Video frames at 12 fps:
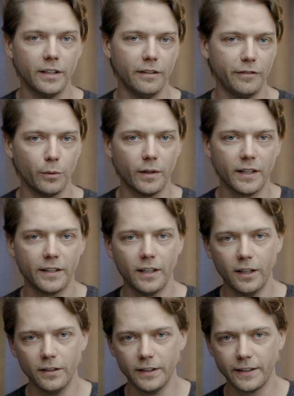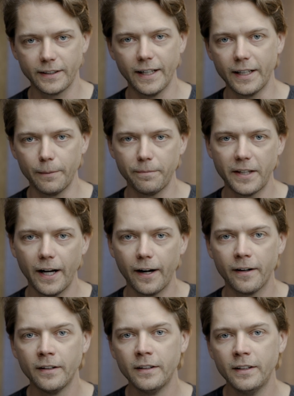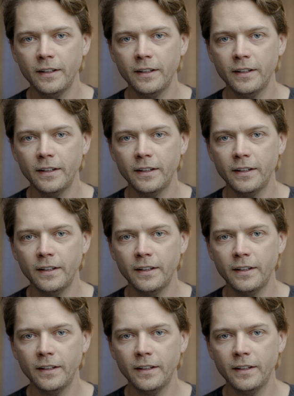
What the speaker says: If you want, I'll link that up there.